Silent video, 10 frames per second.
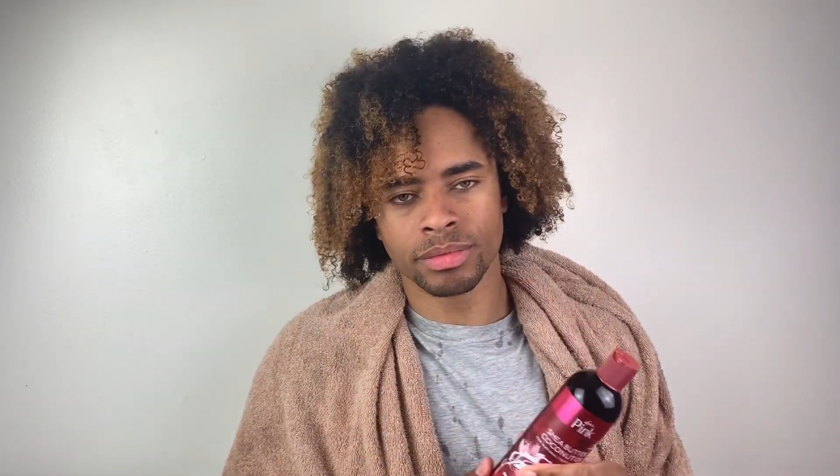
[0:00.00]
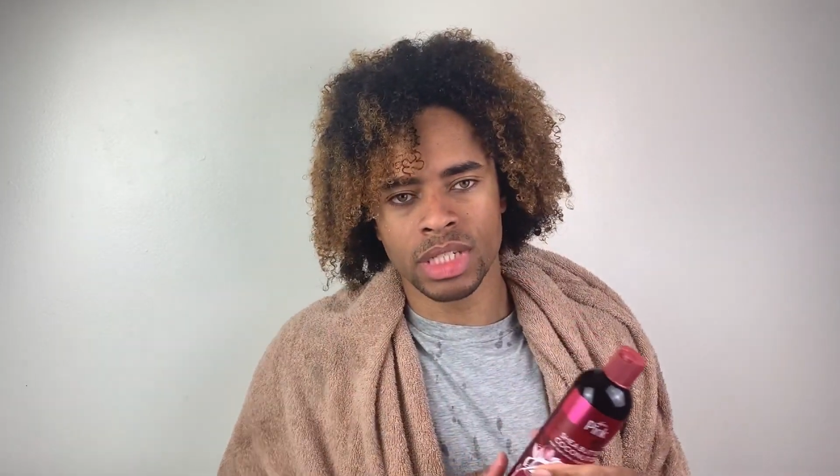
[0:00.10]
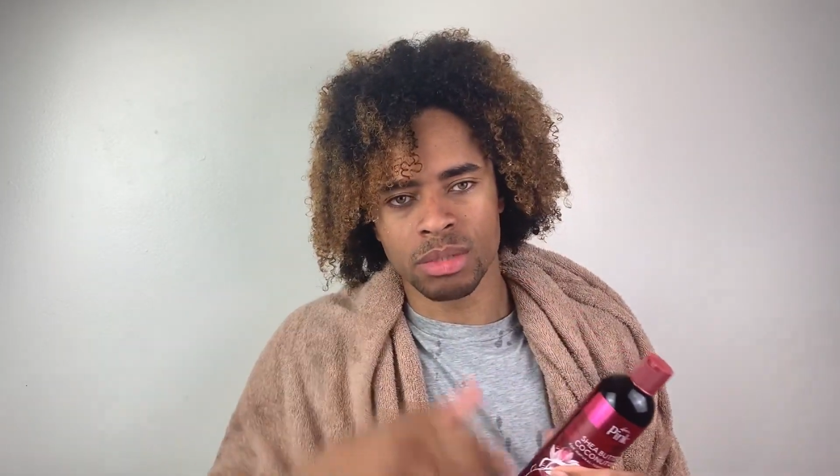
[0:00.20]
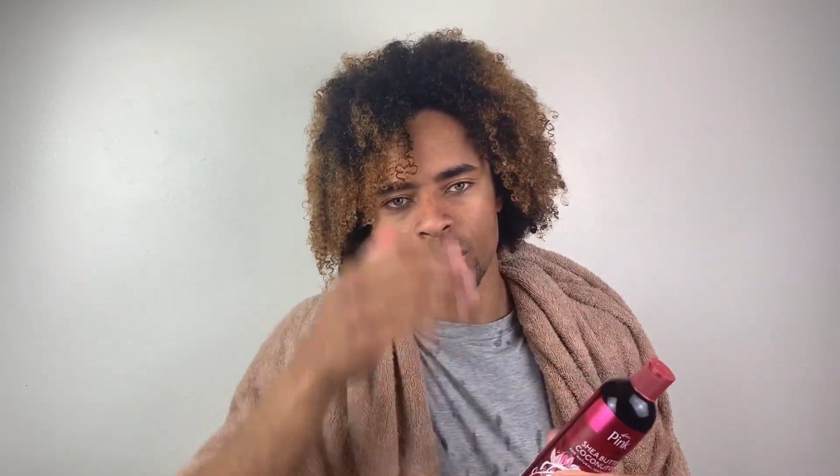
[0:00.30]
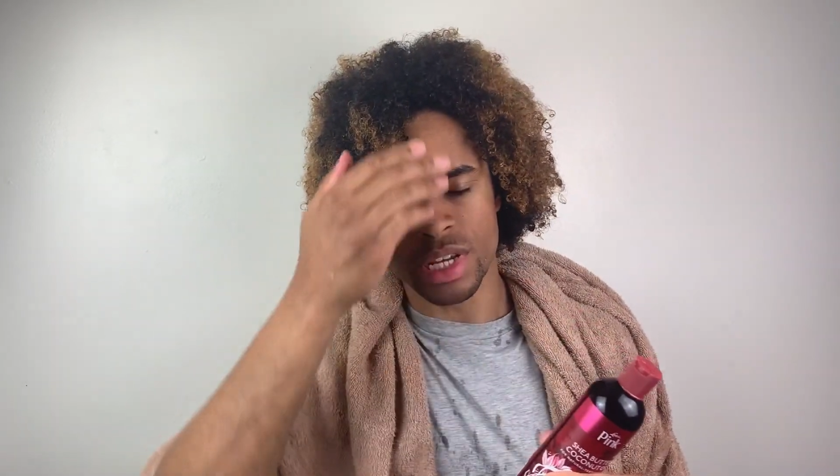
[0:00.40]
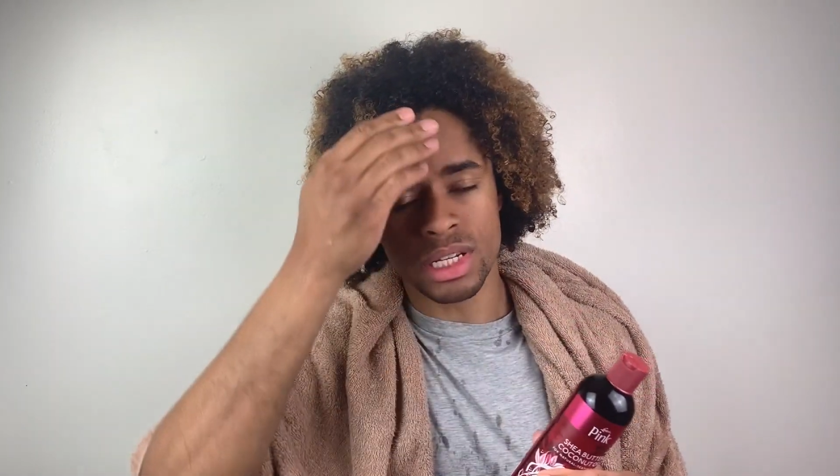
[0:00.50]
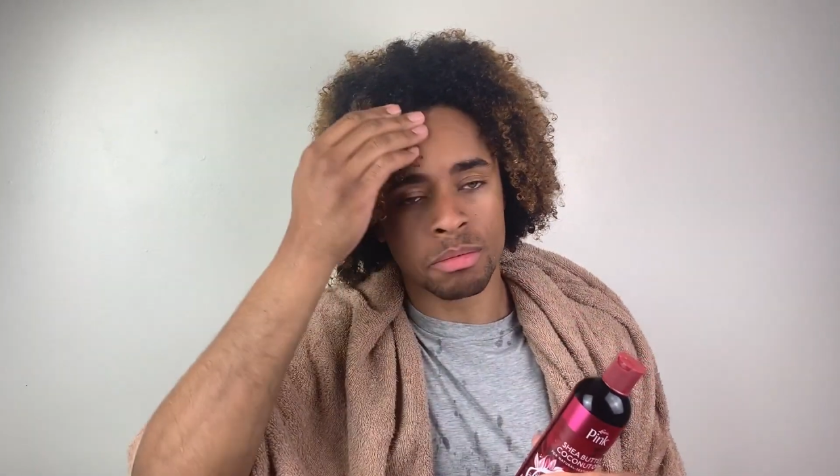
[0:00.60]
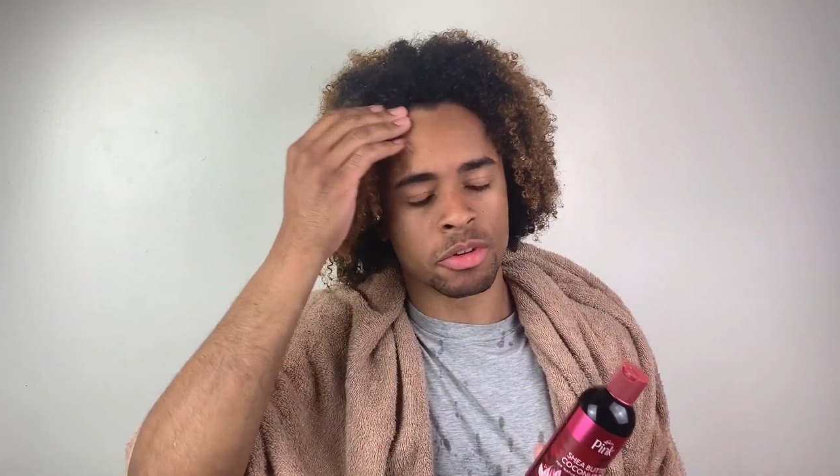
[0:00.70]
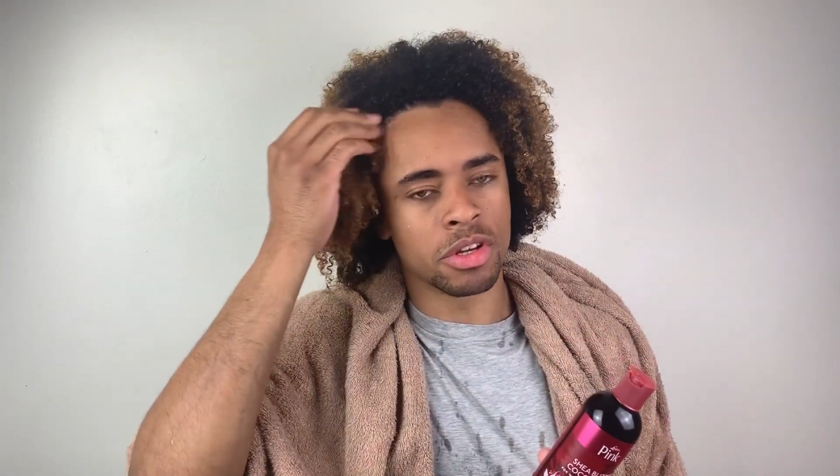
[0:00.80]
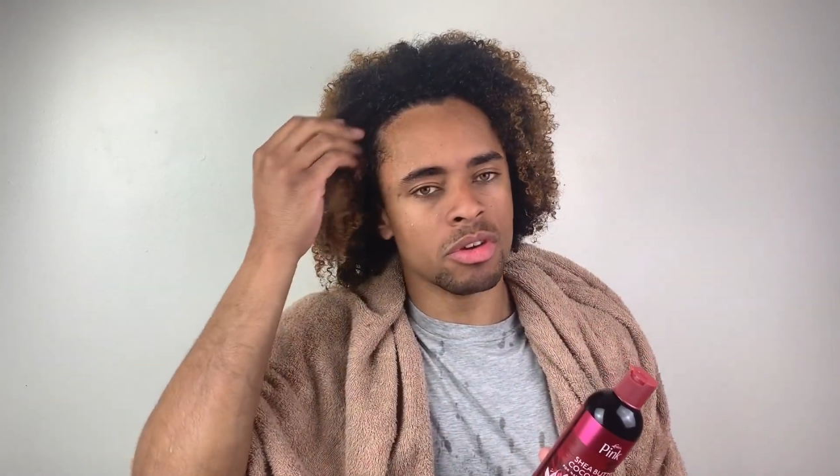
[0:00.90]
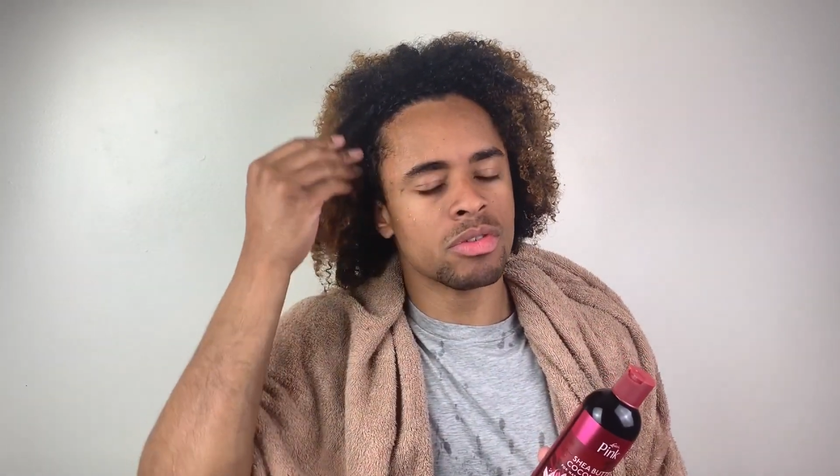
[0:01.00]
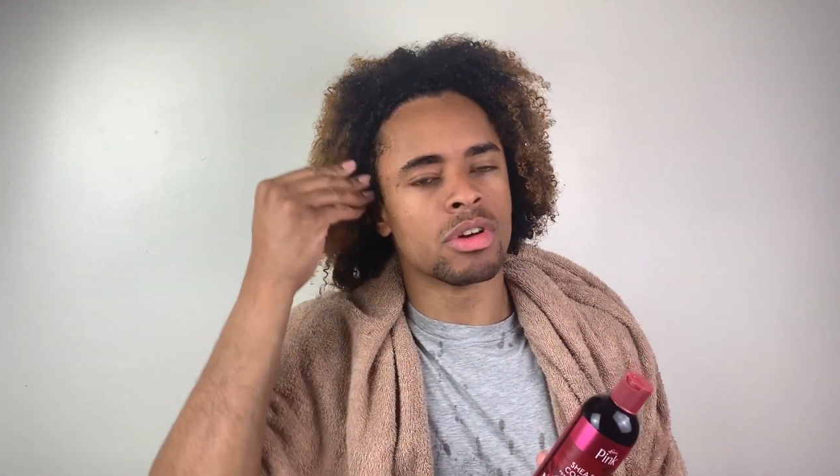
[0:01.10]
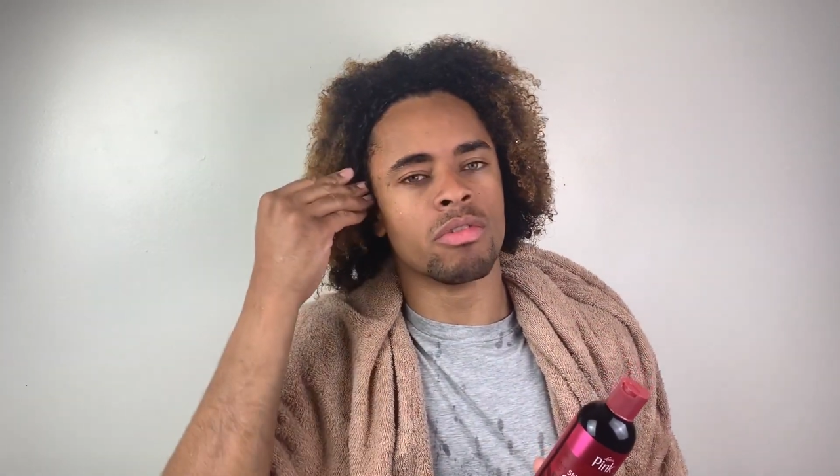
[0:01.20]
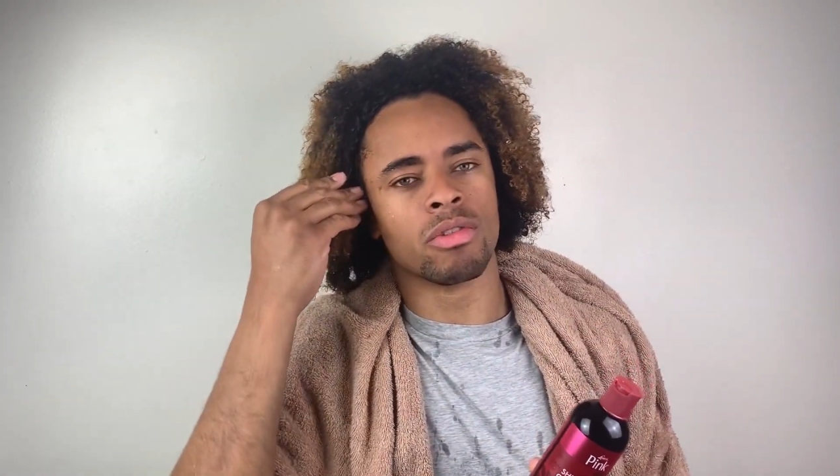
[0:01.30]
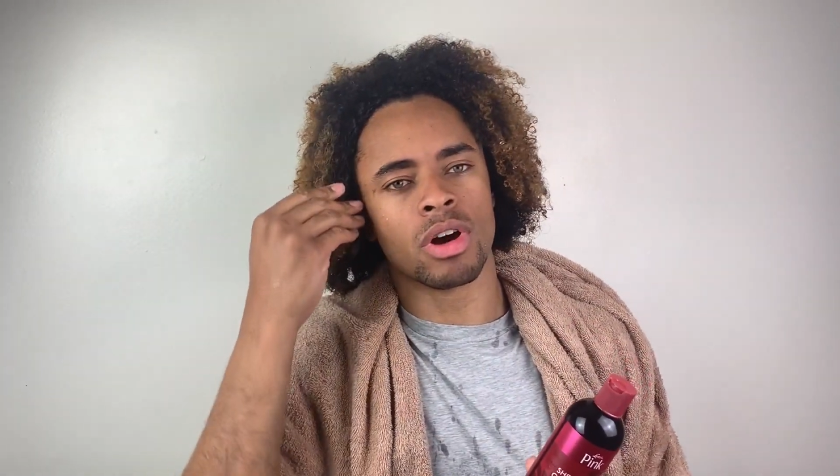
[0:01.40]
It's pretty simple to use
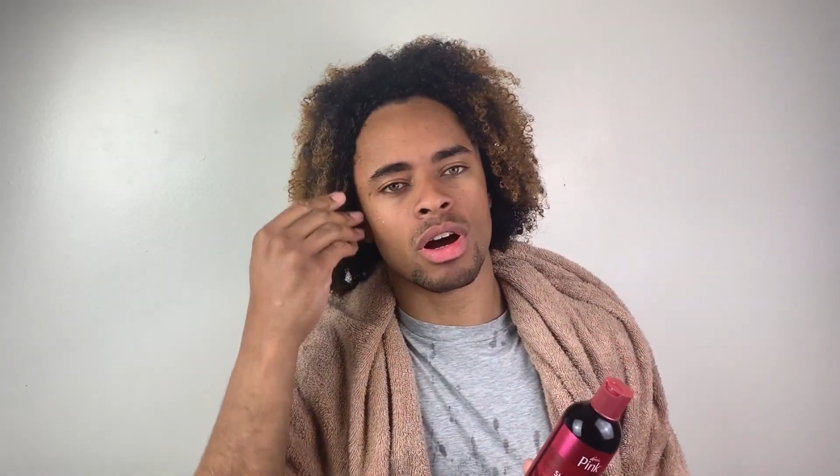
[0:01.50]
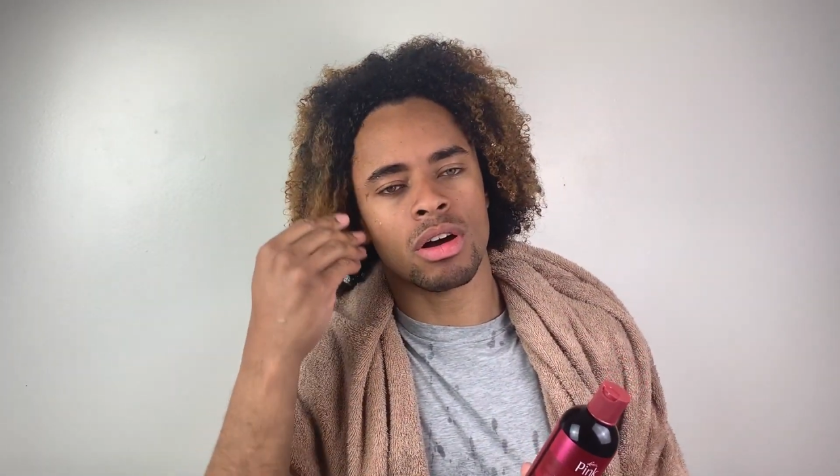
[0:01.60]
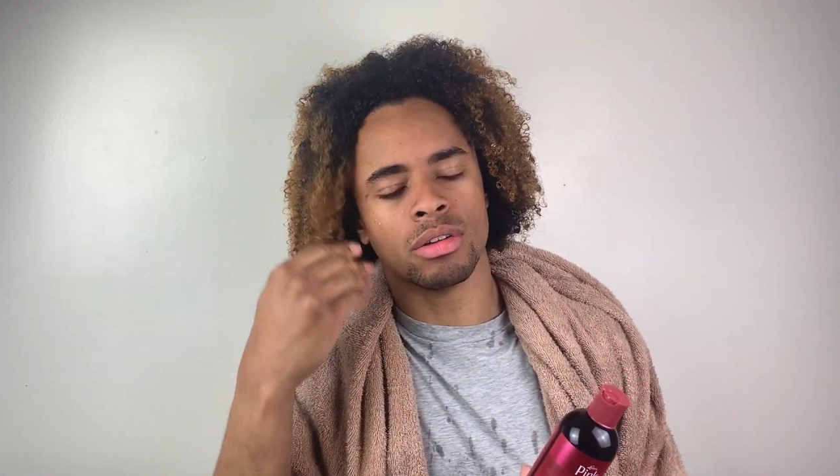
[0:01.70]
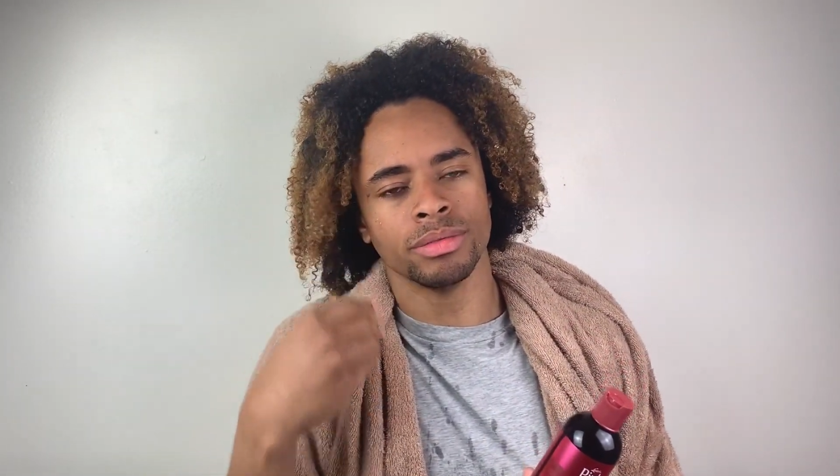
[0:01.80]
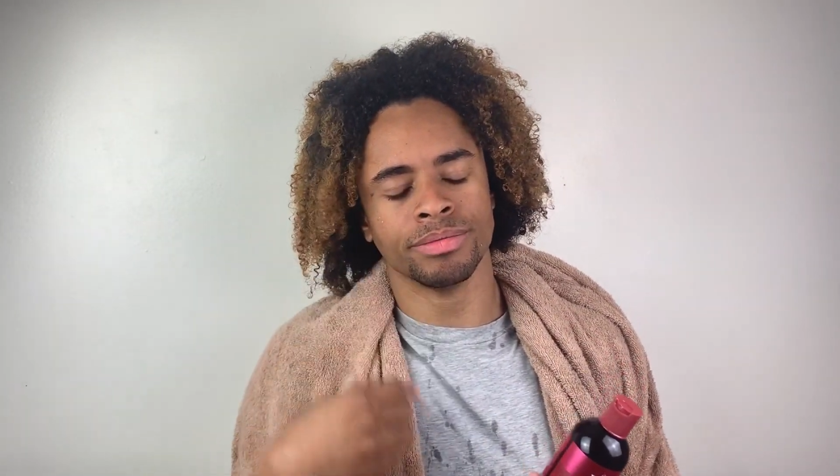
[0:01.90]
overall.